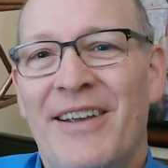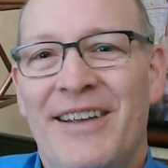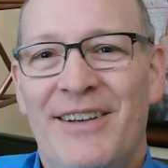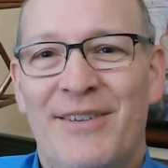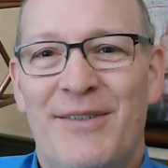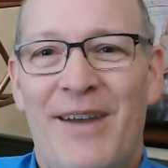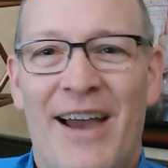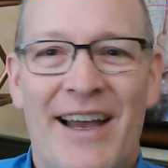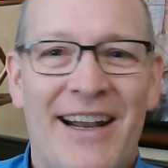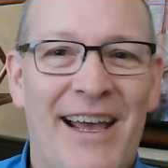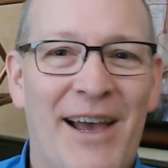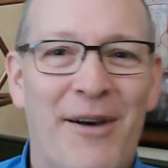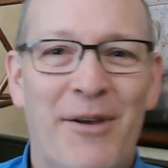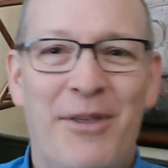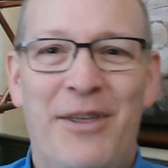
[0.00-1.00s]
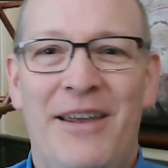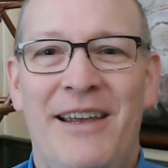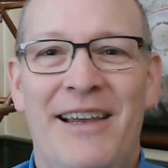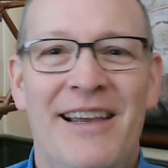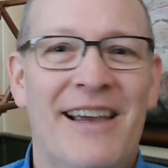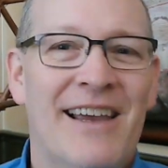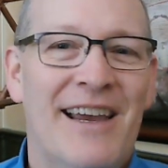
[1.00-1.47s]
You've got
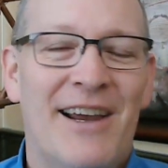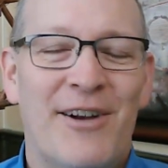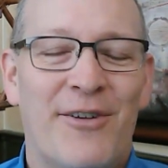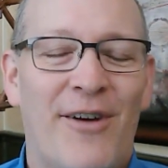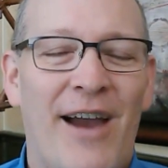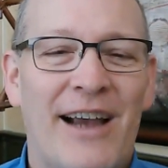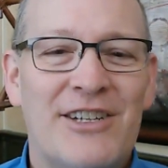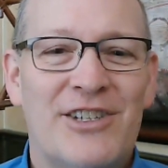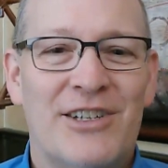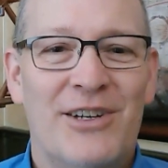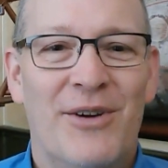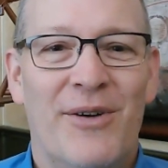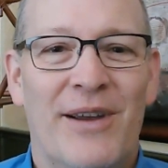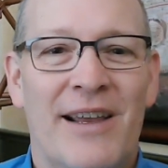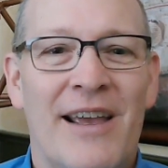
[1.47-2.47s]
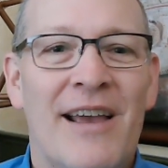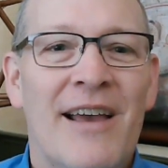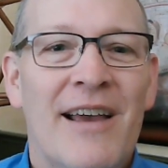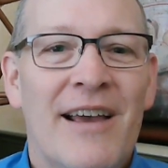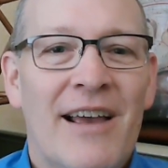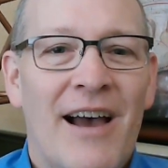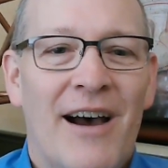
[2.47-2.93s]
healthy interaction going.
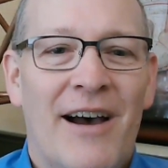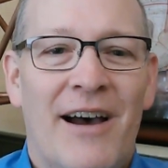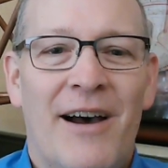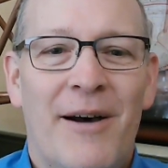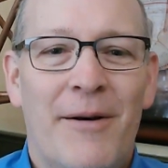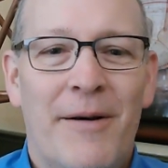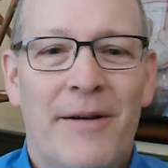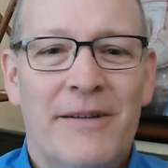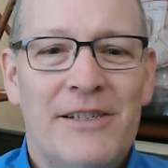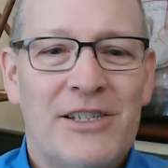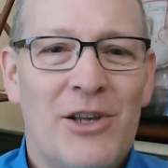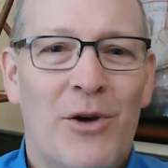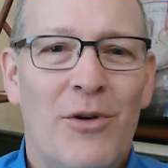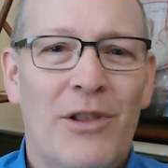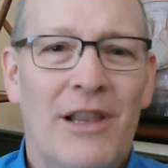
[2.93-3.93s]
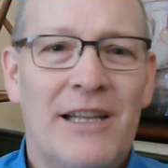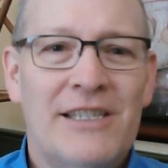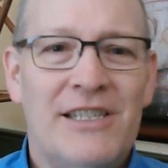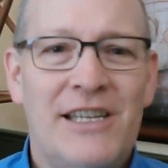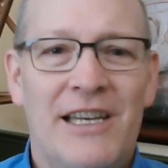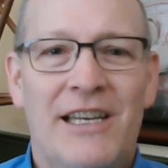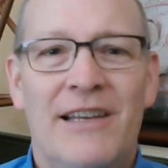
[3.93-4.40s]
So let's
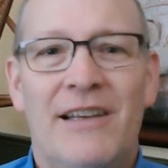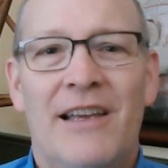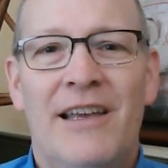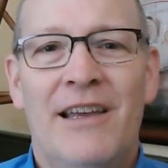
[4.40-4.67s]
see.